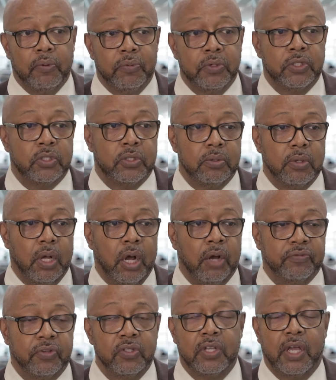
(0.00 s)
which
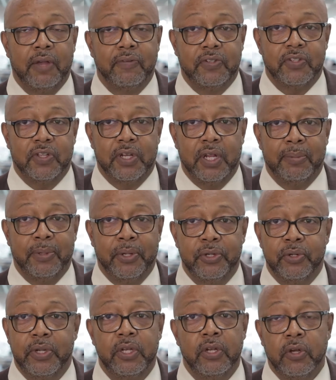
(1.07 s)
oftentimes he's unable to
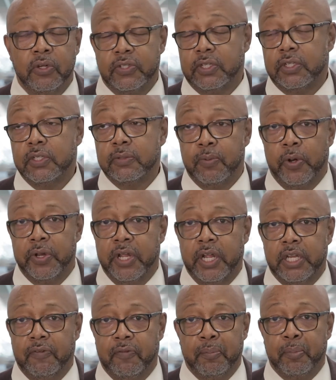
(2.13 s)
do. He knows at this point
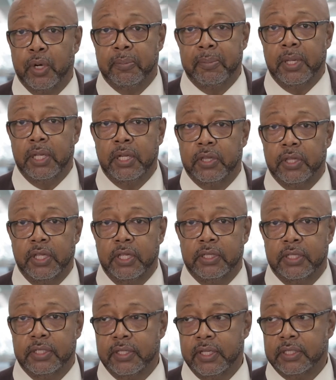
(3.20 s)
not to even bring me anything
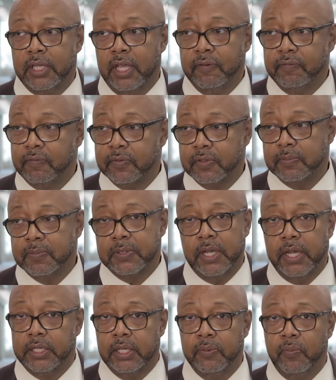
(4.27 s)
that came from some
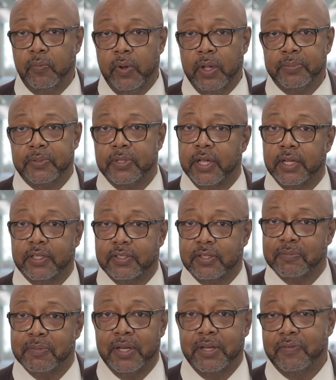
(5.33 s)
skanky website because
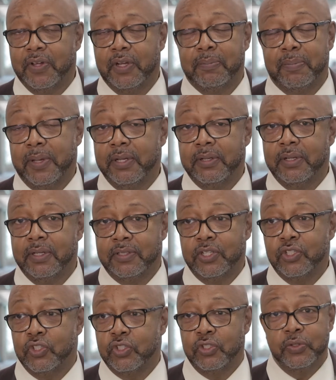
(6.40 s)
I'm not even going to pay
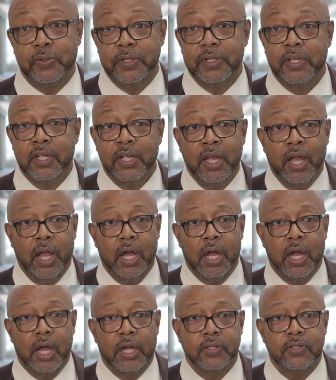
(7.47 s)
attention to it.
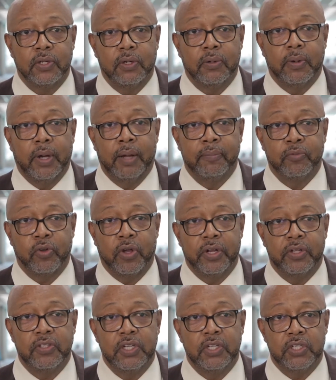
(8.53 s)
So I'm trying
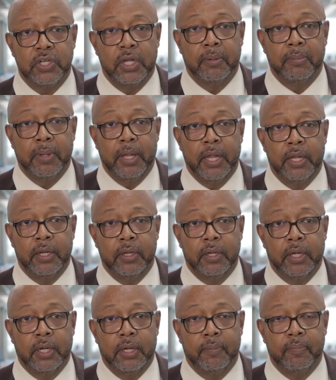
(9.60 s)
to teach him and
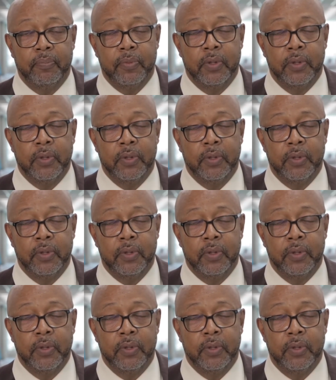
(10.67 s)
the